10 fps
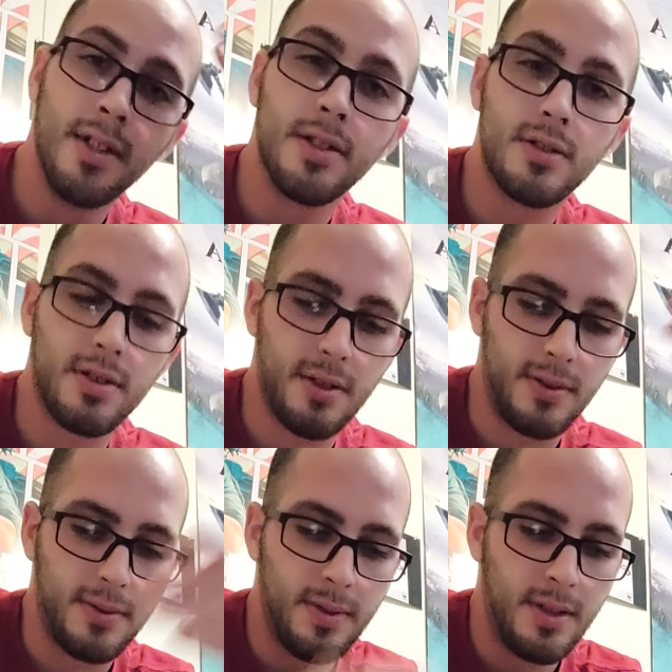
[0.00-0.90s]

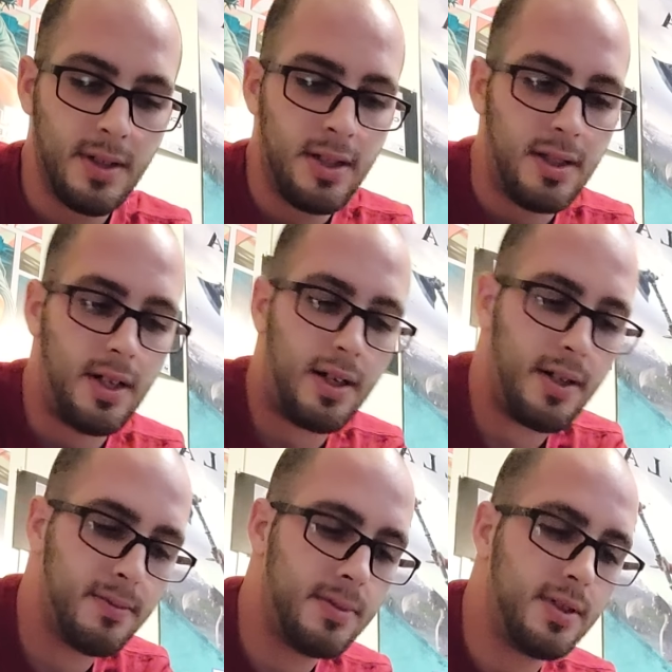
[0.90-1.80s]
So
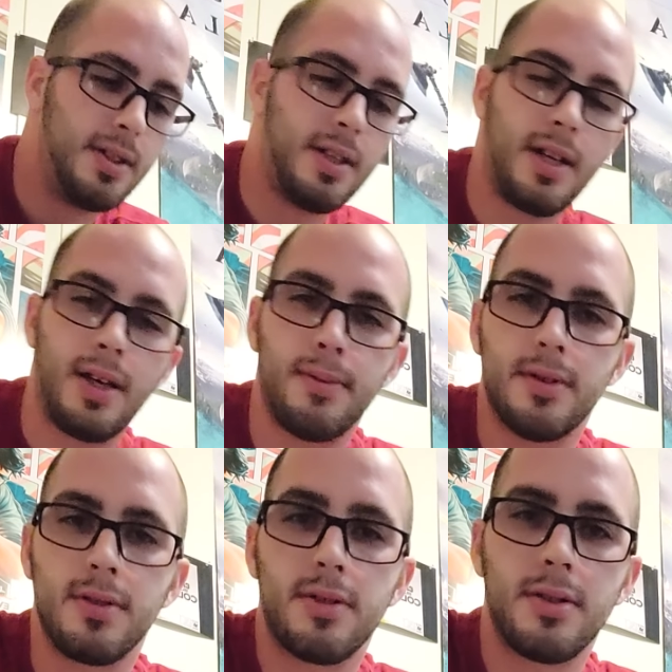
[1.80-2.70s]
it
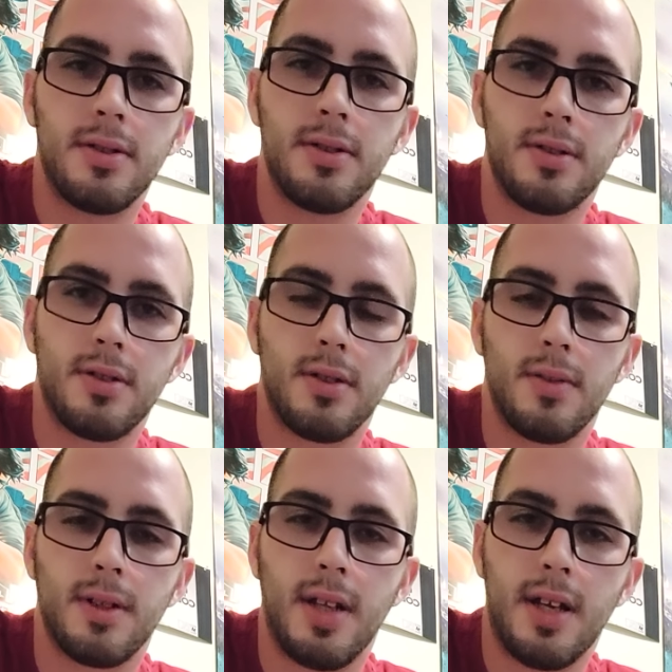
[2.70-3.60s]
happens. It's just
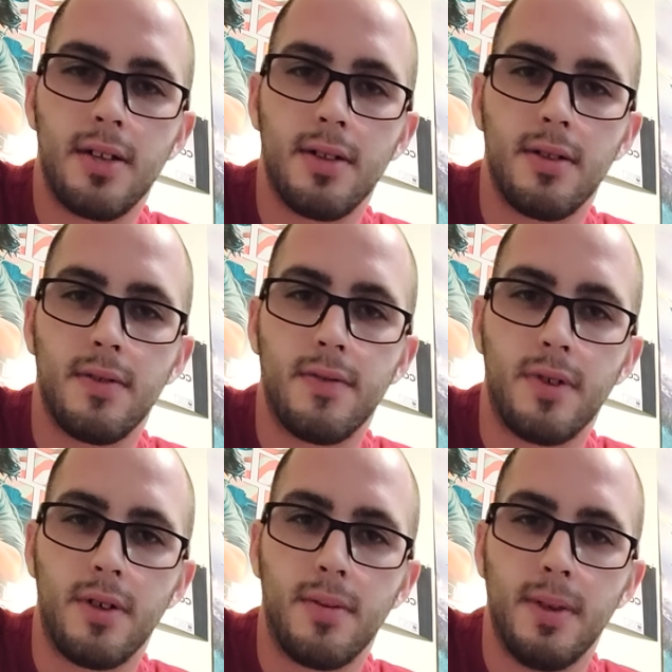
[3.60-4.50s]
something I had to learn
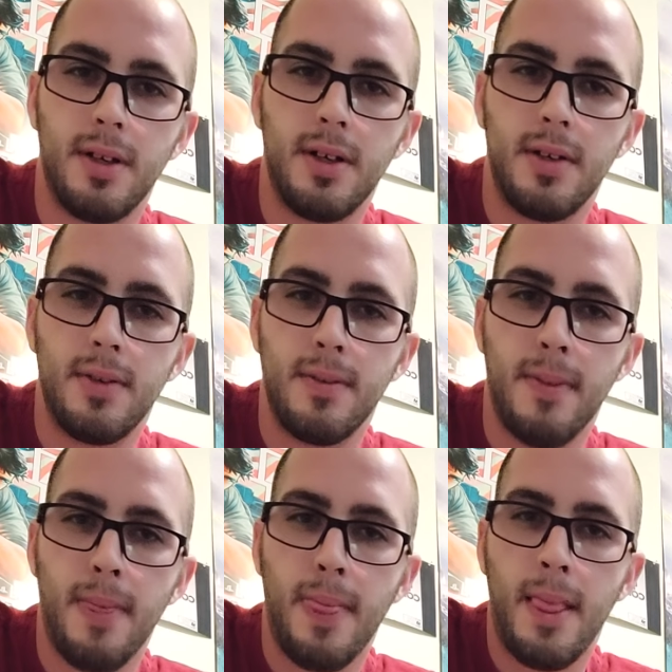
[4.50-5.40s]
from and
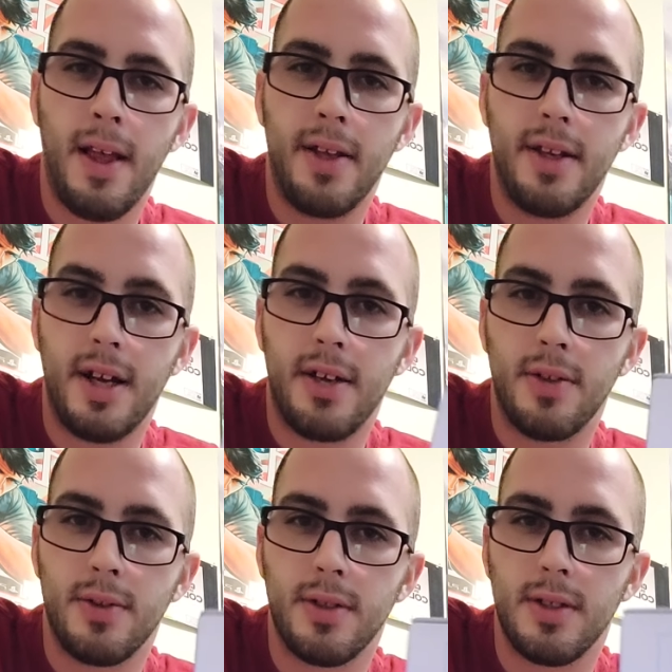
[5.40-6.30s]
not do
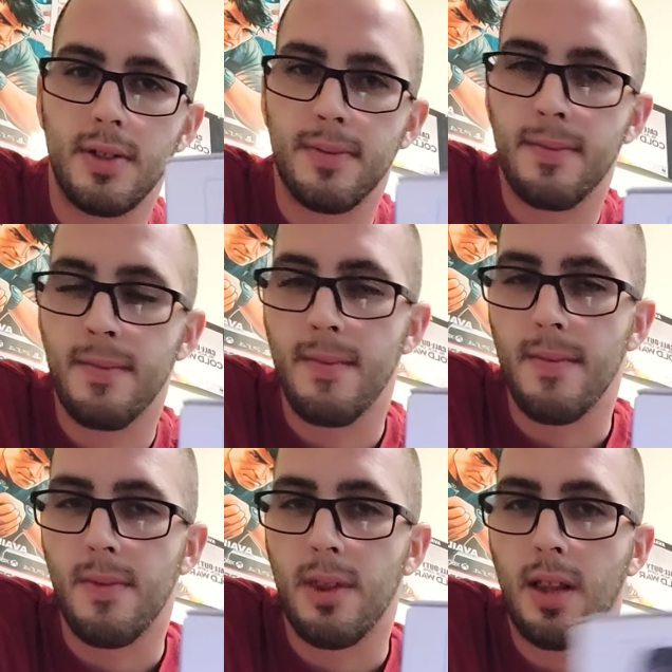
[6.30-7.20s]
again.
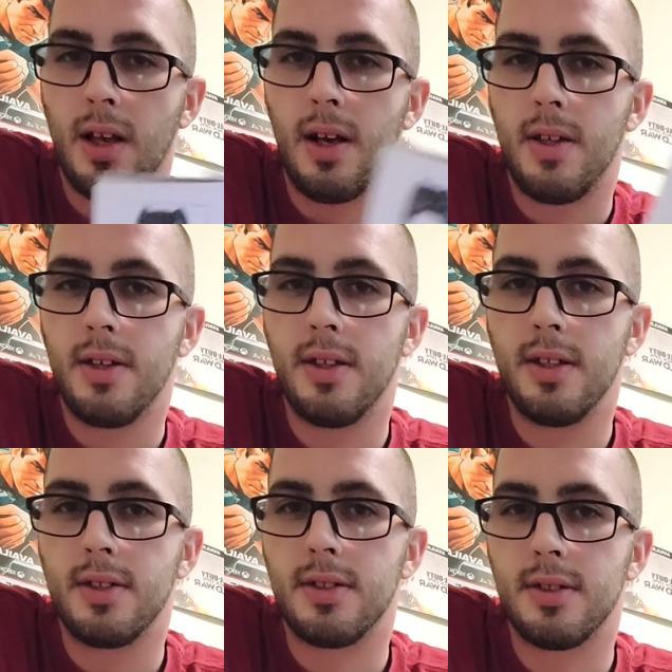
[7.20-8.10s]

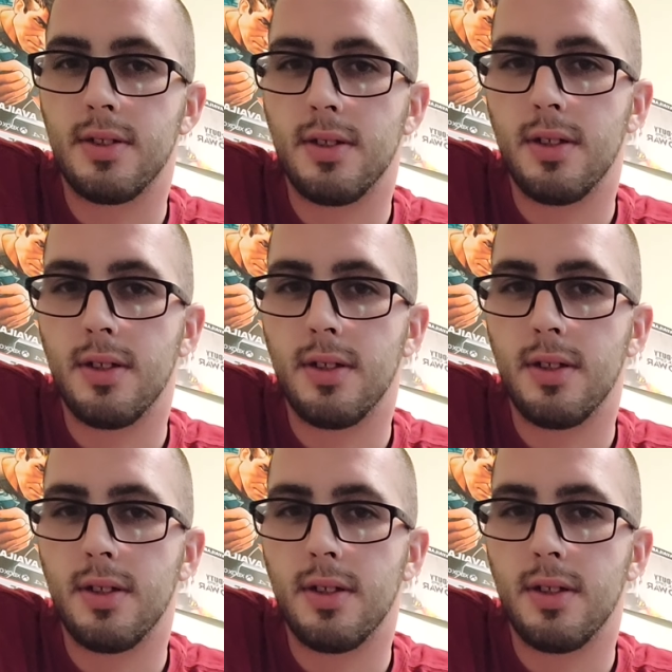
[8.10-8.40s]
This